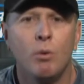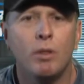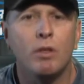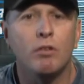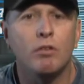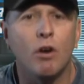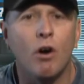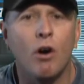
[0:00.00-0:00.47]

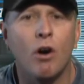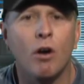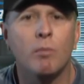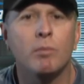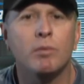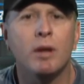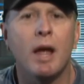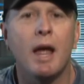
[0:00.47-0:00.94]
with his
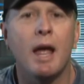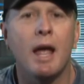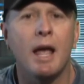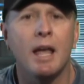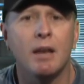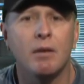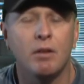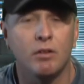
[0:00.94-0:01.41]
arms
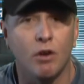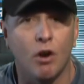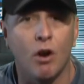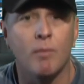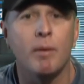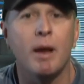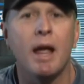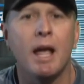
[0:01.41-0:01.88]
and his
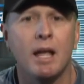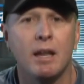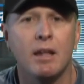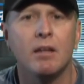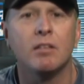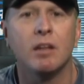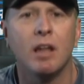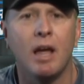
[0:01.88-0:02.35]
arm
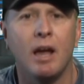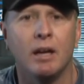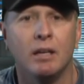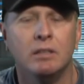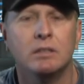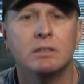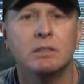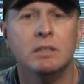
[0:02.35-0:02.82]
and his
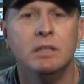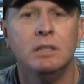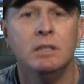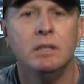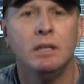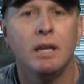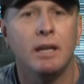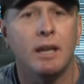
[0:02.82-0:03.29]
legs,
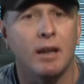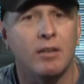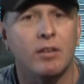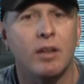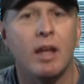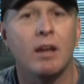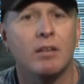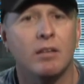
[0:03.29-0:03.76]
and
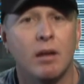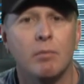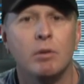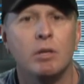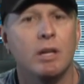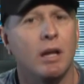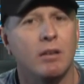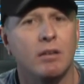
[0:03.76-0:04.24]
that's saying
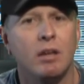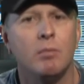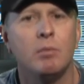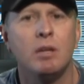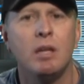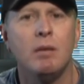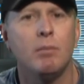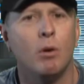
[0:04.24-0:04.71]
something when you got
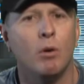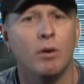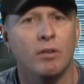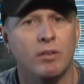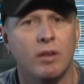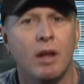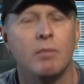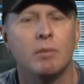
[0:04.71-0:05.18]
Tim Tebow
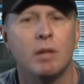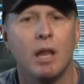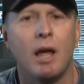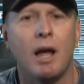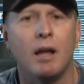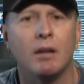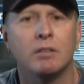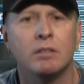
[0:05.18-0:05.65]
in the same
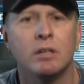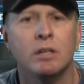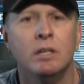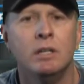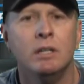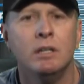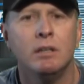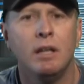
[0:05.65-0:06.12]
class,
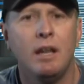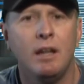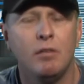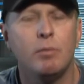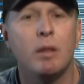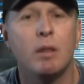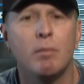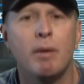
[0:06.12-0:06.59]
that
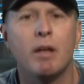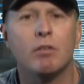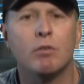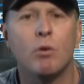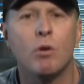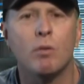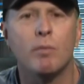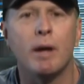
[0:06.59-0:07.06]
he's been the
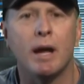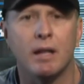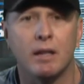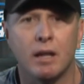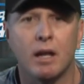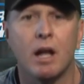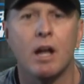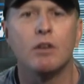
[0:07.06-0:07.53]
best quarterback
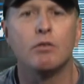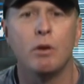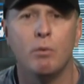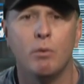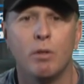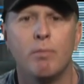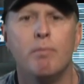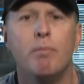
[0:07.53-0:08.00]
in the
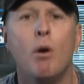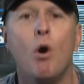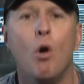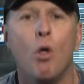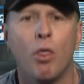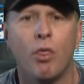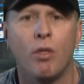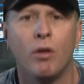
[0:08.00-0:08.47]
country with
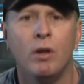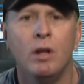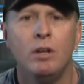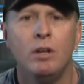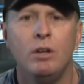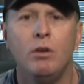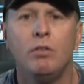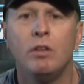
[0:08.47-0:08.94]
both,
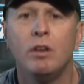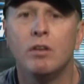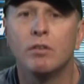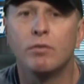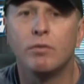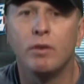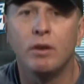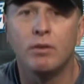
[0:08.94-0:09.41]

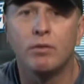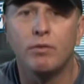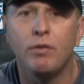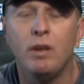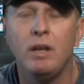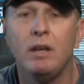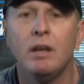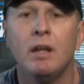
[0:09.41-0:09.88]
using his
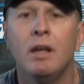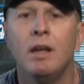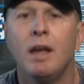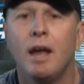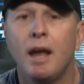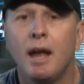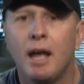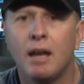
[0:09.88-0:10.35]
feet
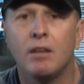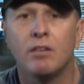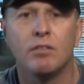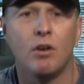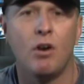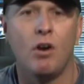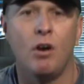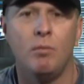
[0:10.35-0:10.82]
and
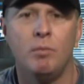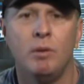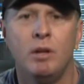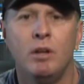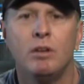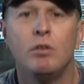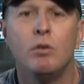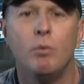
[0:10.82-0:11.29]
his arm
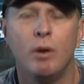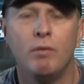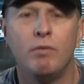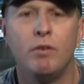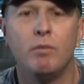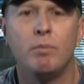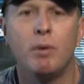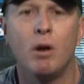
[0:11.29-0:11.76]
to
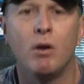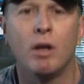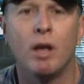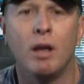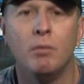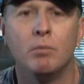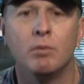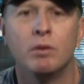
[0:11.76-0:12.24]
win football
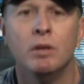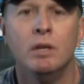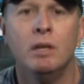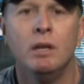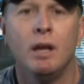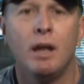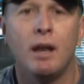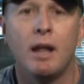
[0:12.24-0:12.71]
games.
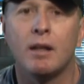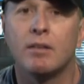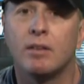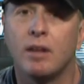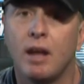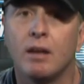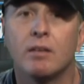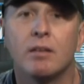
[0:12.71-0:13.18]
And
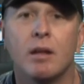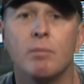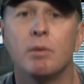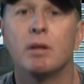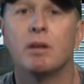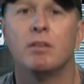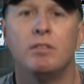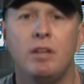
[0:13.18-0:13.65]
that's saying
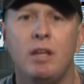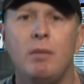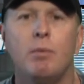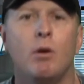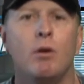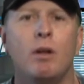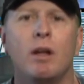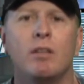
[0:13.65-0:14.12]
something because
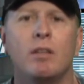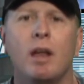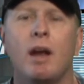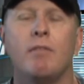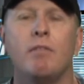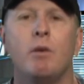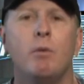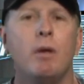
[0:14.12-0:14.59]
Tebow does
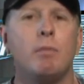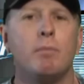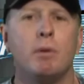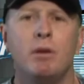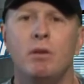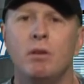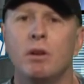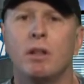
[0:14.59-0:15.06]
that every week.
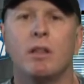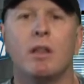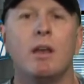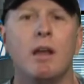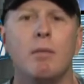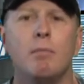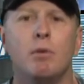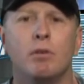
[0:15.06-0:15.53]
But if you look at
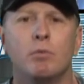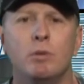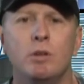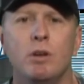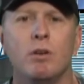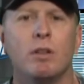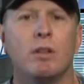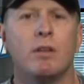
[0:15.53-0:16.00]
the numbers,
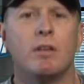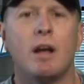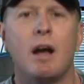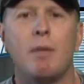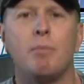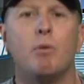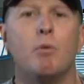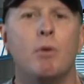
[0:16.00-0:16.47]
when you're at the
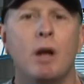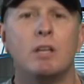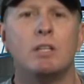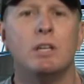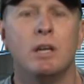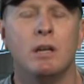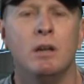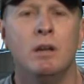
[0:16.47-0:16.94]
top of
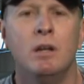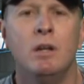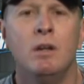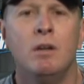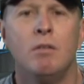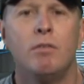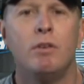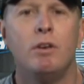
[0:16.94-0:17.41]
rushing
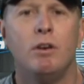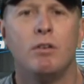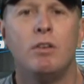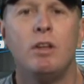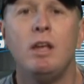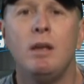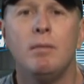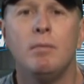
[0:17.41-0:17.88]
for
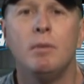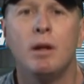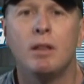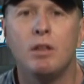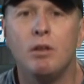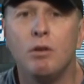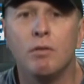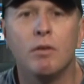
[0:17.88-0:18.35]
your team,
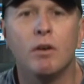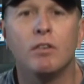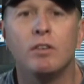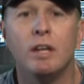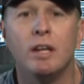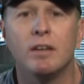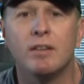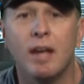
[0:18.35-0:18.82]
the
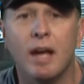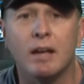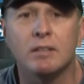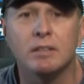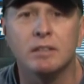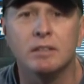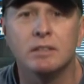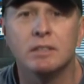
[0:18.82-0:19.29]
University of
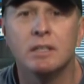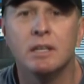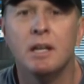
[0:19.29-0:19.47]
Texas,